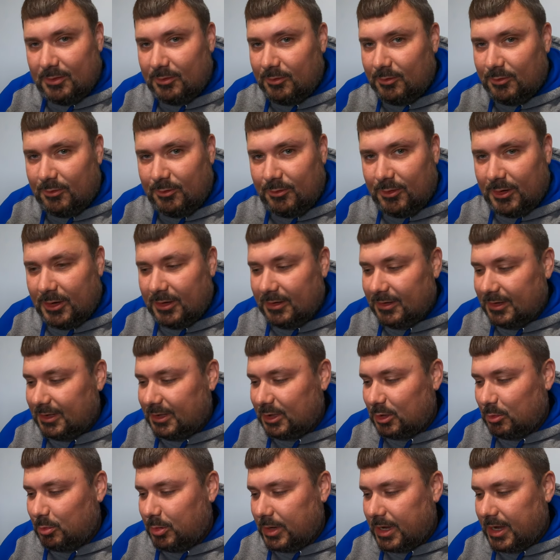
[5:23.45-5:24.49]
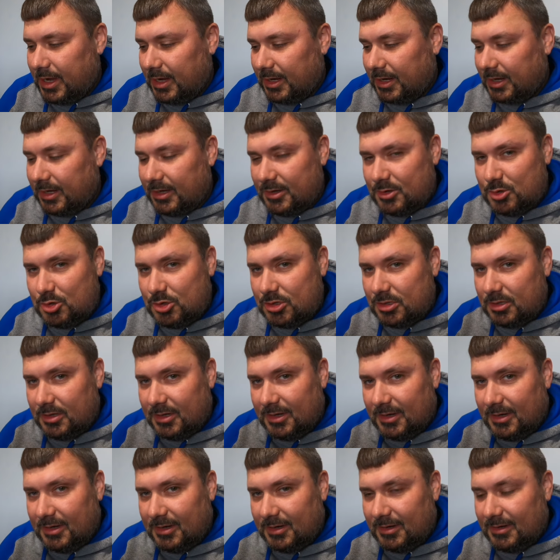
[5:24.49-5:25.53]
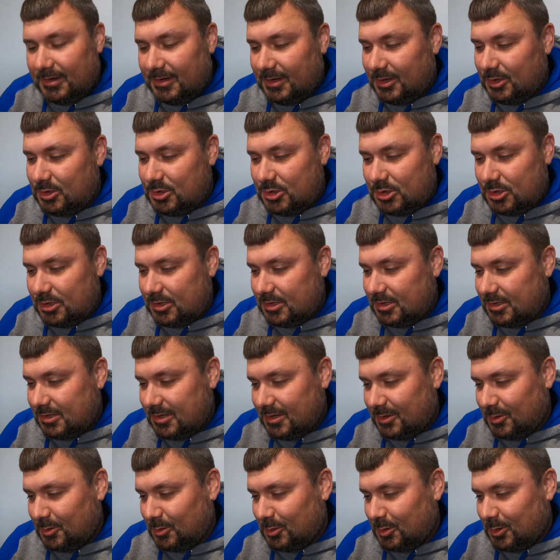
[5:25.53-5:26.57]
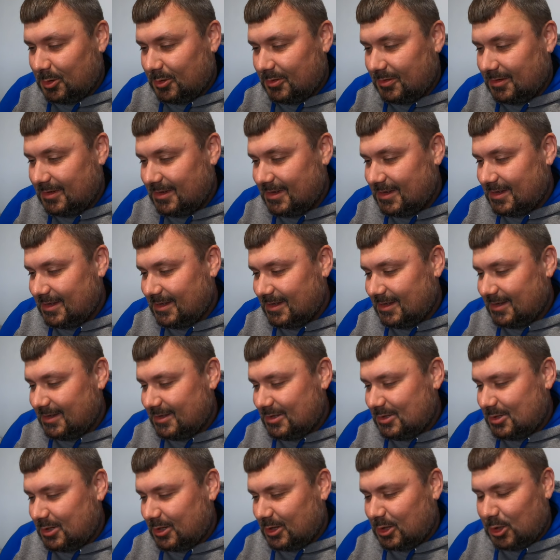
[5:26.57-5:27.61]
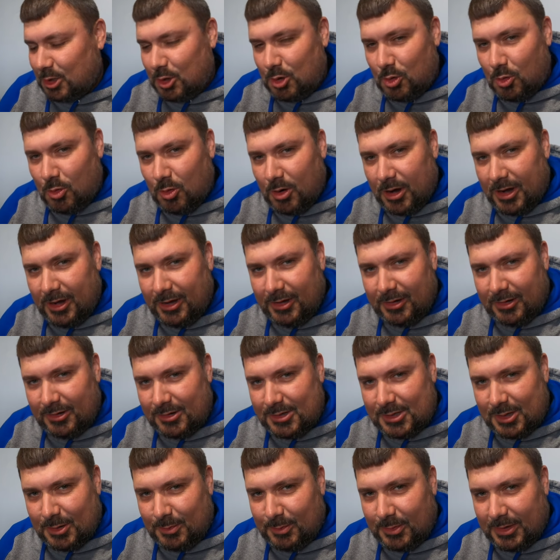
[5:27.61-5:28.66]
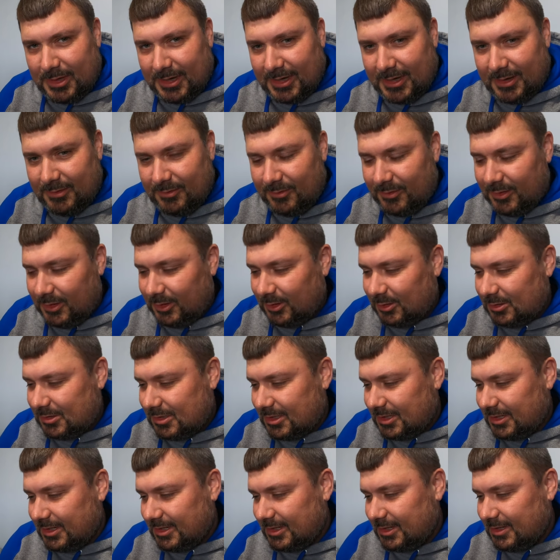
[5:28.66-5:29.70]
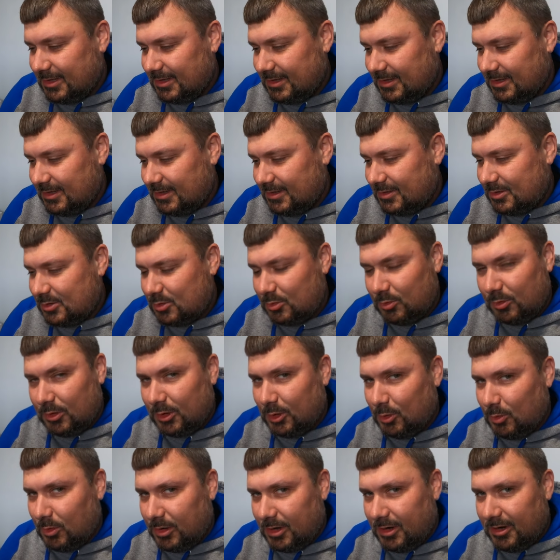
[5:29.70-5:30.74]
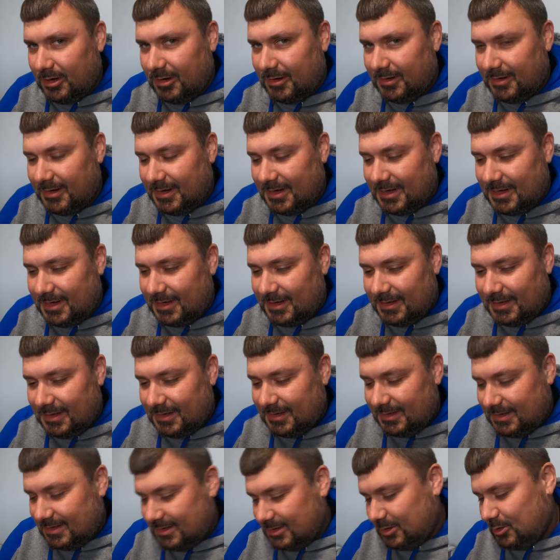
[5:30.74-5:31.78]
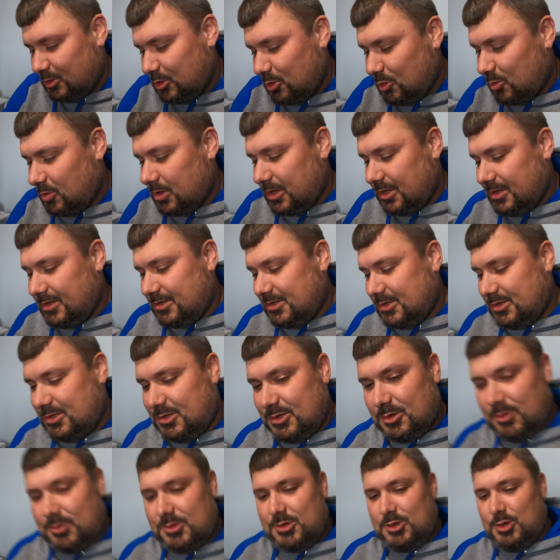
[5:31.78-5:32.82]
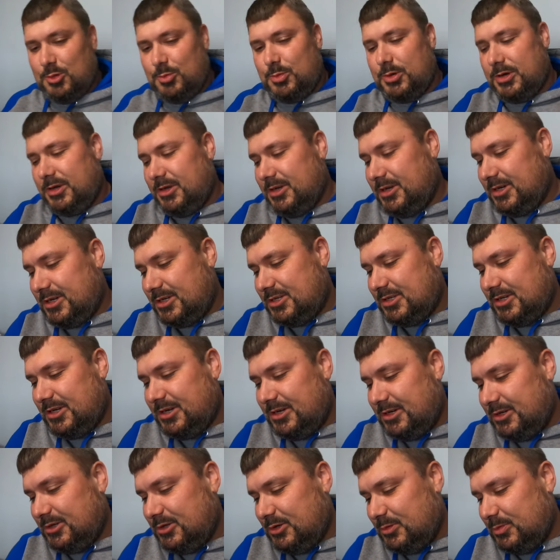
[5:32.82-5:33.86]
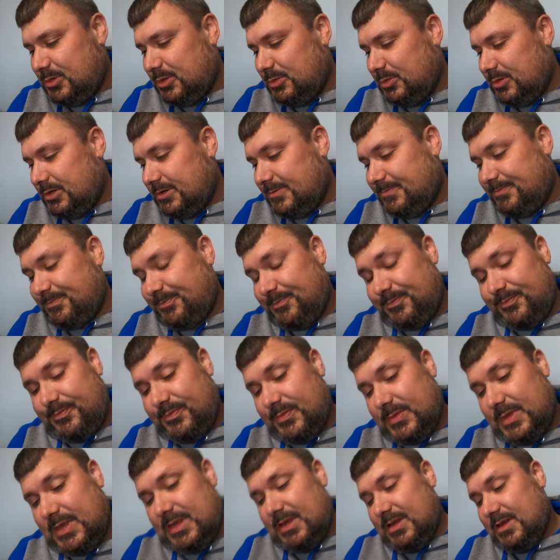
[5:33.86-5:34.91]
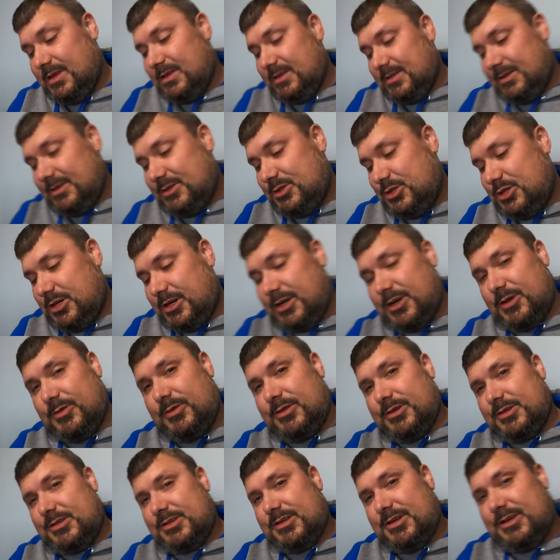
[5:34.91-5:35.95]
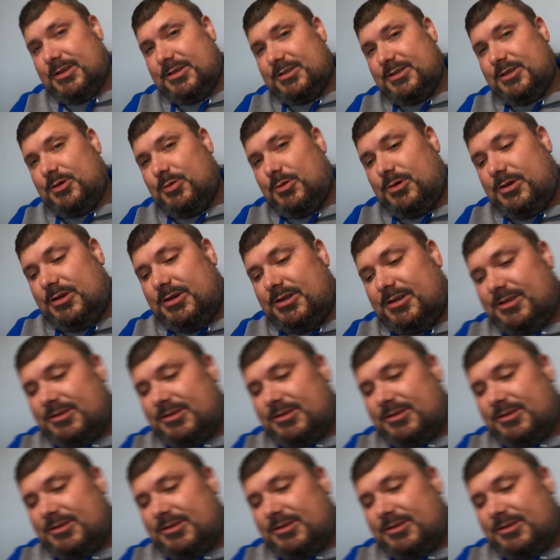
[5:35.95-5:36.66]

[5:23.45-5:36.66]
feeling the package, and it's just, I don't know, it's like a coin or something. It feels like it's really weird. I don't know why this is so stupid and exciting to me, but let's check out this thing, see what it